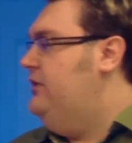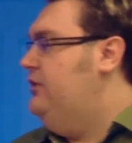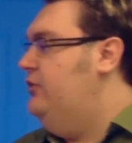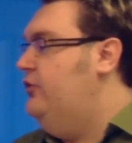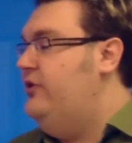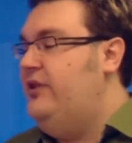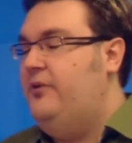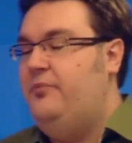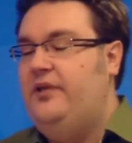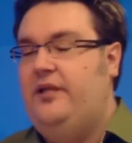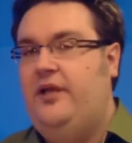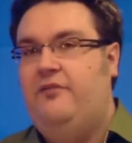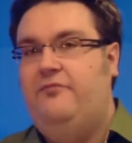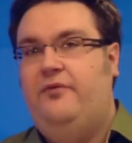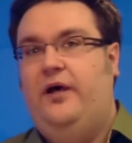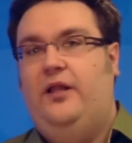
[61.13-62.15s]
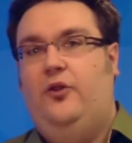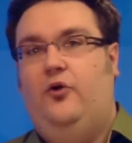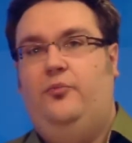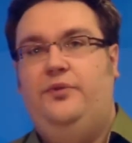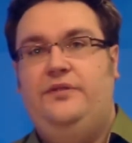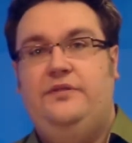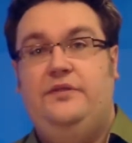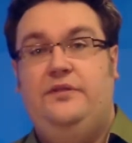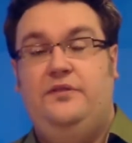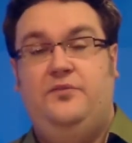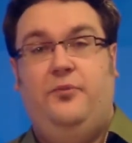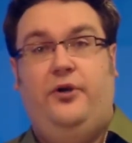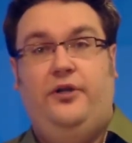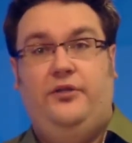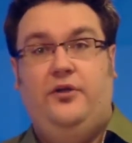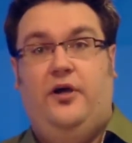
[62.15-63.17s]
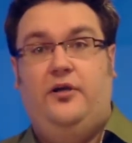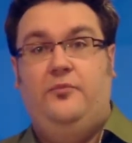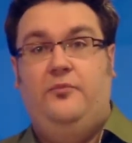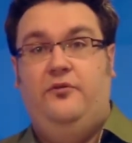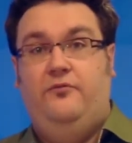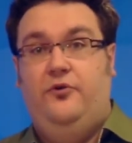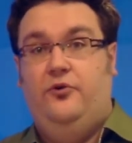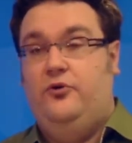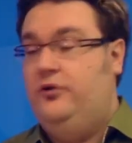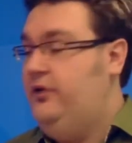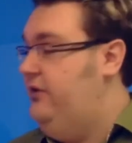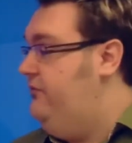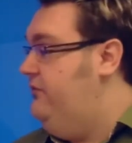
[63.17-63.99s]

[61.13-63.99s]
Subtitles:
You'll know that a PDF file opens in the Smart Ink document viewer